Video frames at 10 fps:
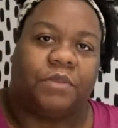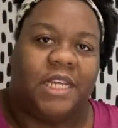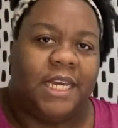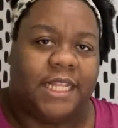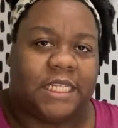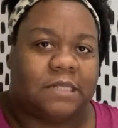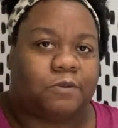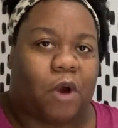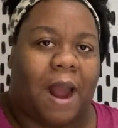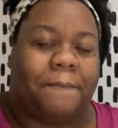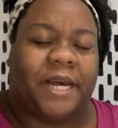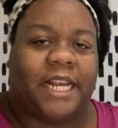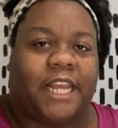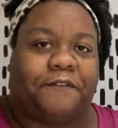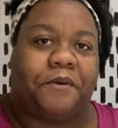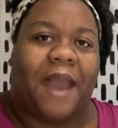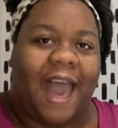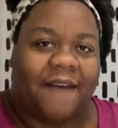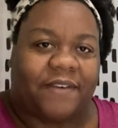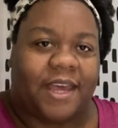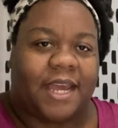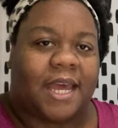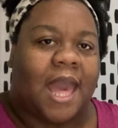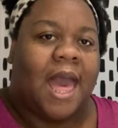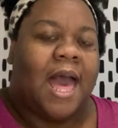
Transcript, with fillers: hit the subscribe button if you haven't.